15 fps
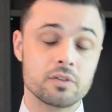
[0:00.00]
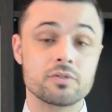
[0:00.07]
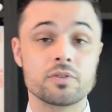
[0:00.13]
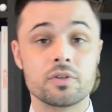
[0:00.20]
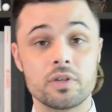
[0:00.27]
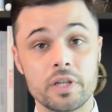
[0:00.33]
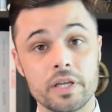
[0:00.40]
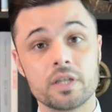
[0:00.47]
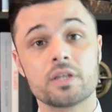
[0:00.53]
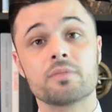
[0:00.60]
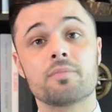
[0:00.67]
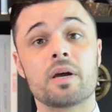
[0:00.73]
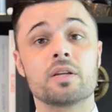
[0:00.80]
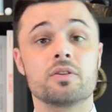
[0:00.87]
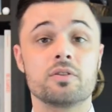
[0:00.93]
on the link
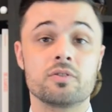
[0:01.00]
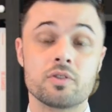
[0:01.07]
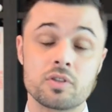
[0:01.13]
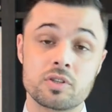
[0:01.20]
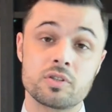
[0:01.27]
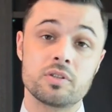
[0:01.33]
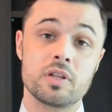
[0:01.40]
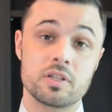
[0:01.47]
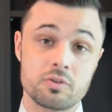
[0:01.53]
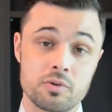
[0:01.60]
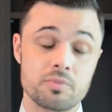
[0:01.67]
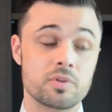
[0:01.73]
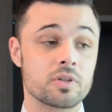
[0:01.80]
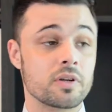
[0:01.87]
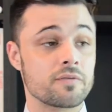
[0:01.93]
in this
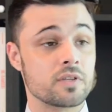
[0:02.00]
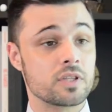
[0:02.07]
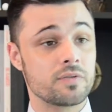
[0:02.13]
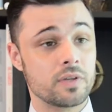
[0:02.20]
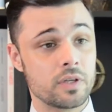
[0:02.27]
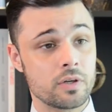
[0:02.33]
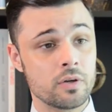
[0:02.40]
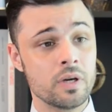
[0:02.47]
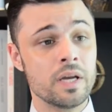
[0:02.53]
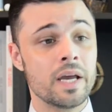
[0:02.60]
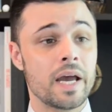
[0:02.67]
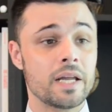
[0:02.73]
description of this video,